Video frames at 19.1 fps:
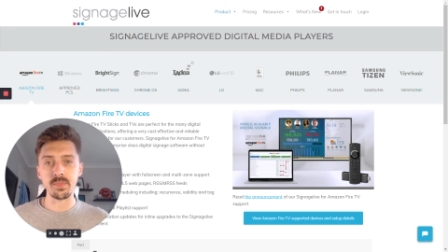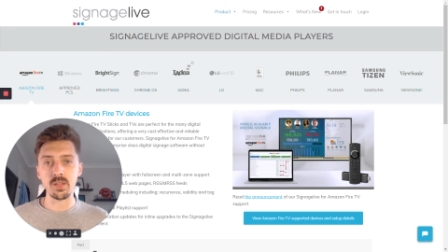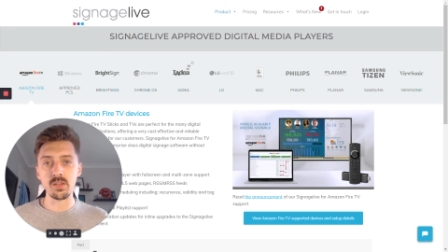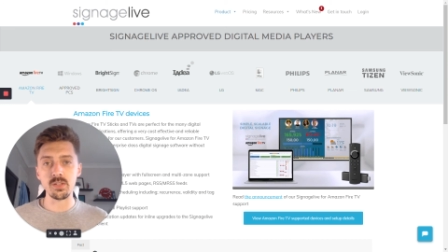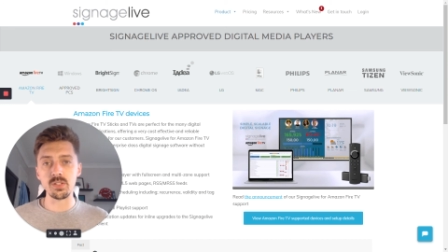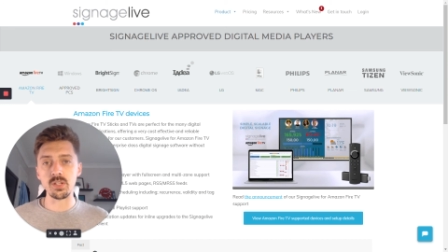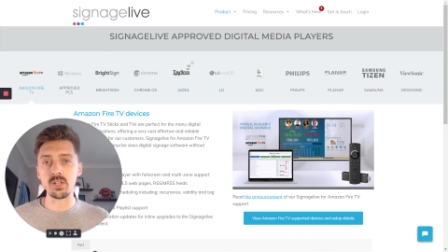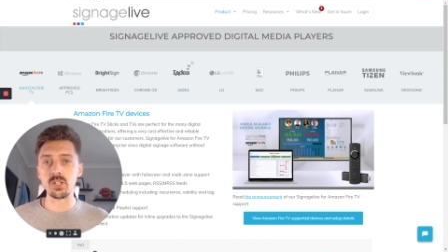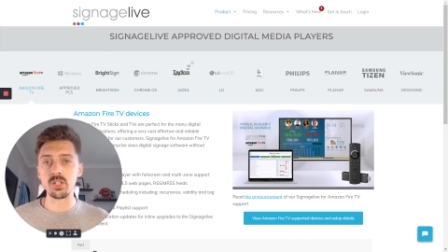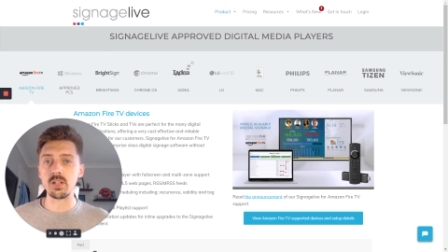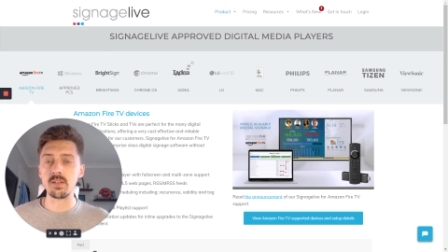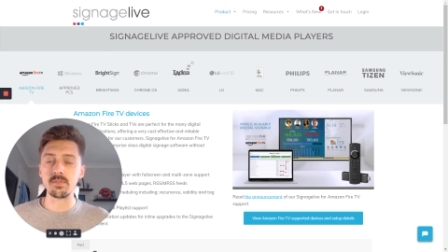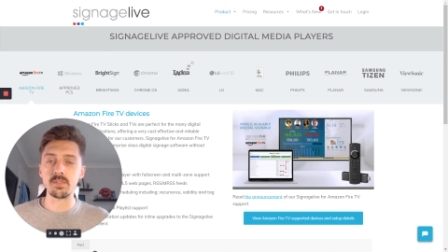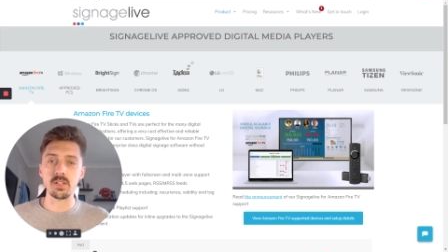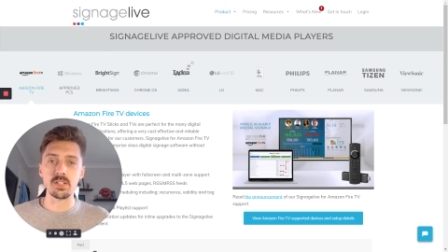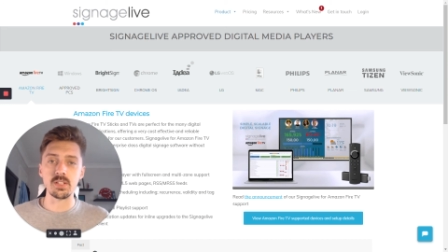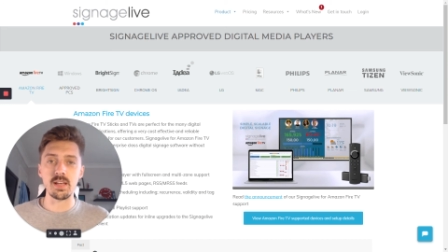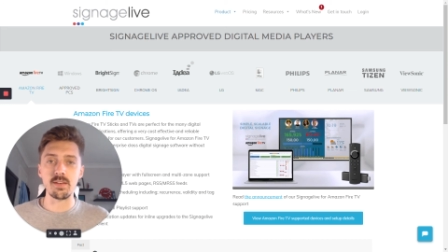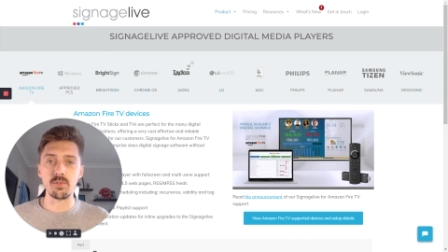Signage Live
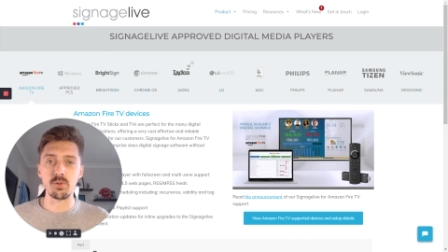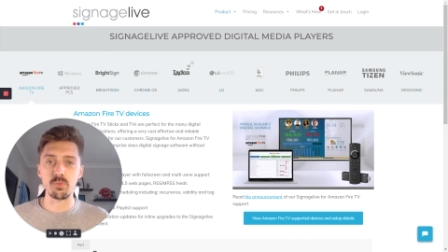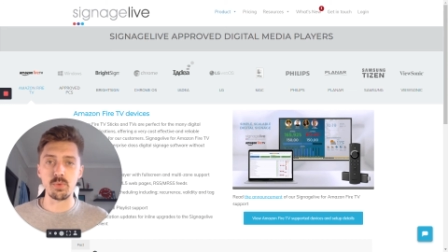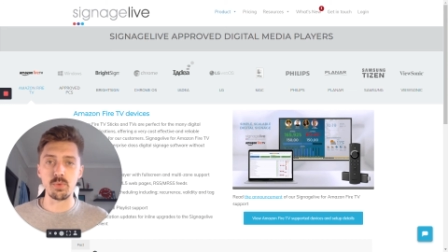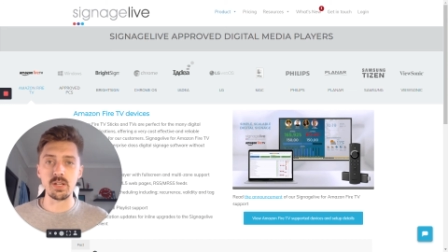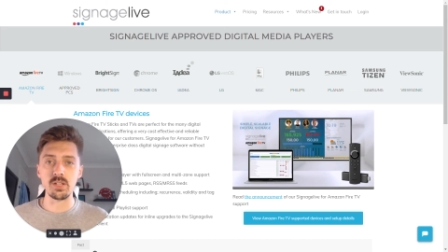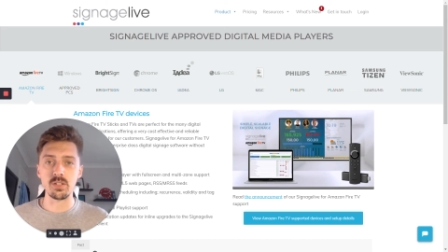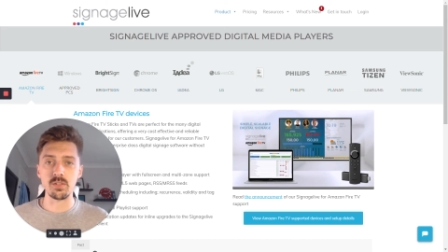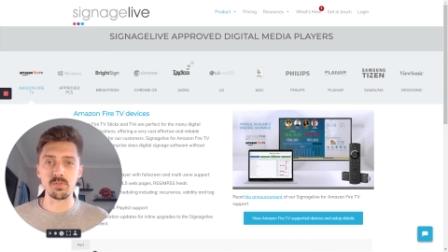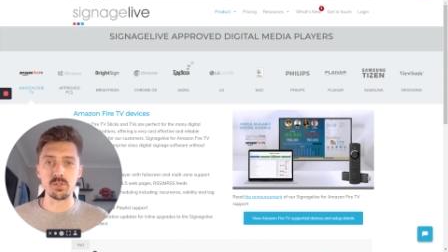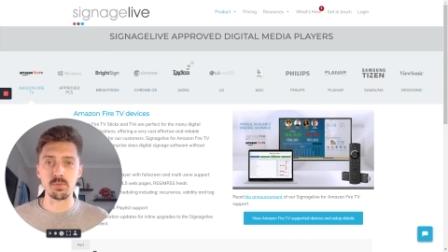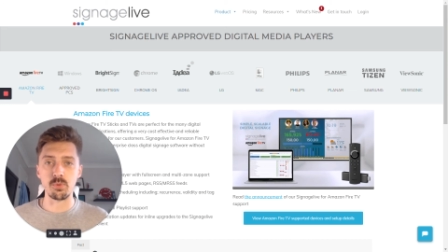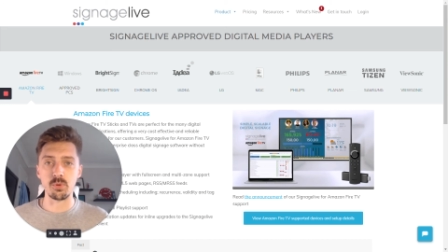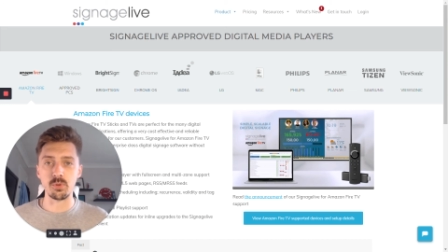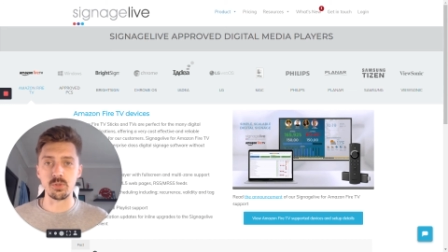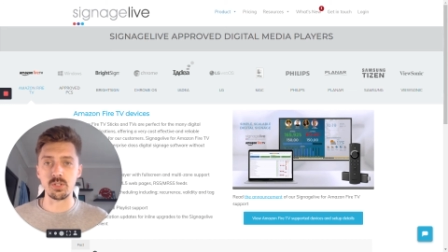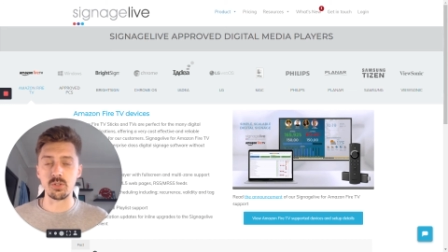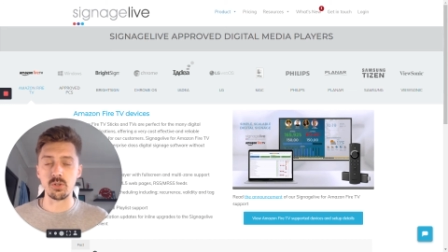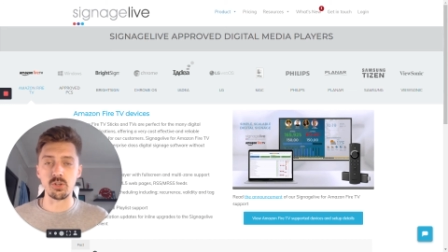does have a range of
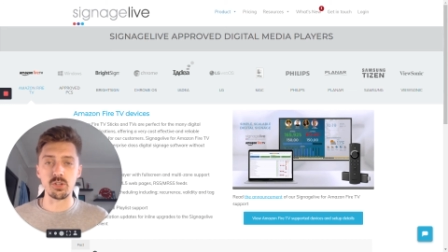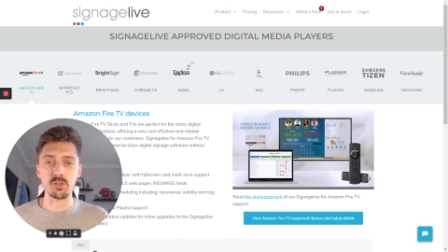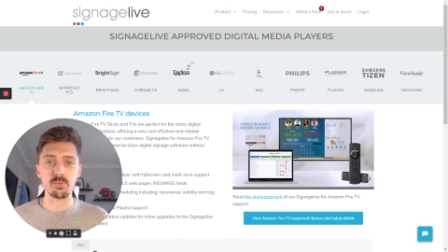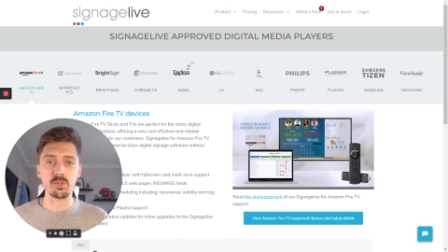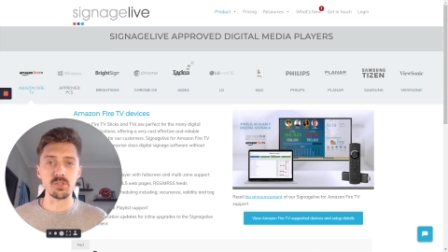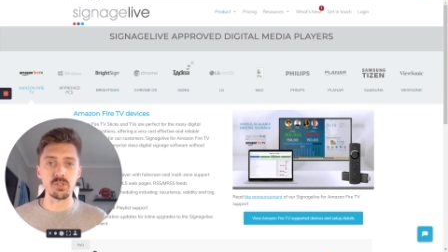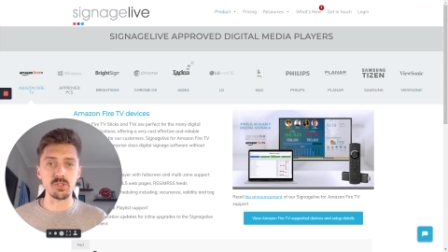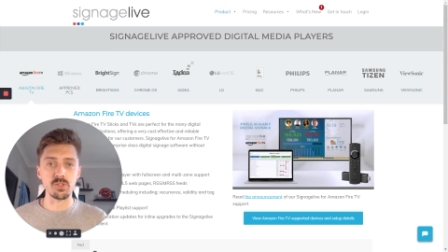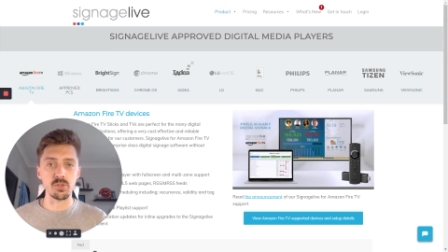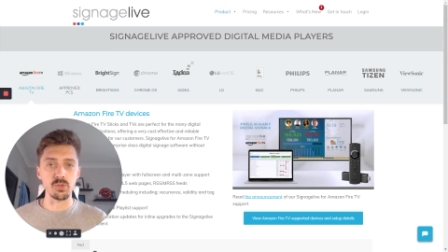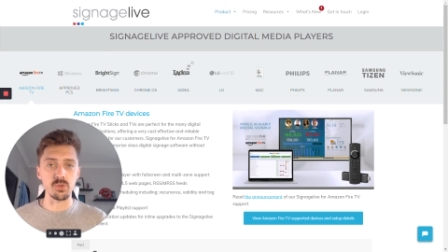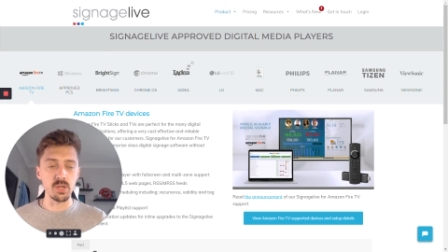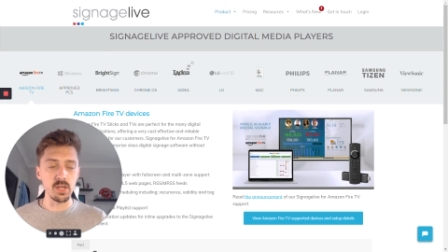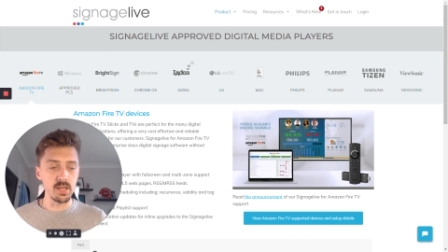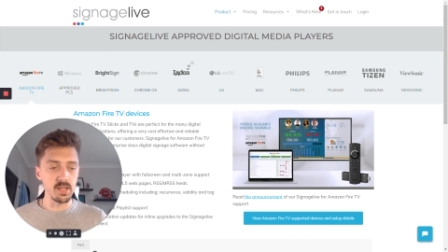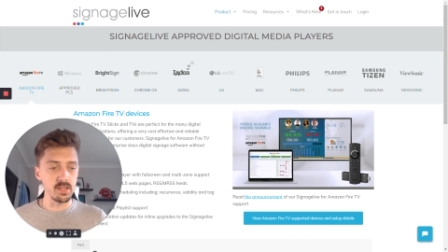supported documents too